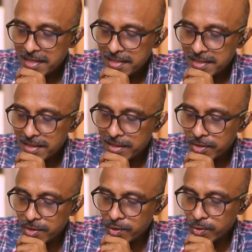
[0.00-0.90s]
is a
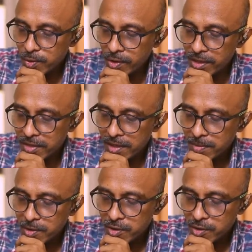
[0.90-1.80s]
rule. I'm
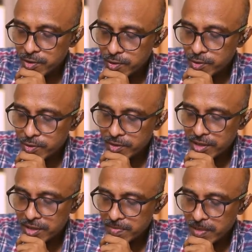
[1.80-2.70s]
going to
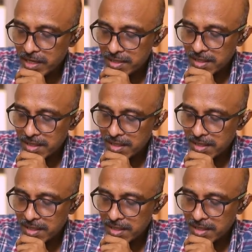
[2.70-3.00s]
just make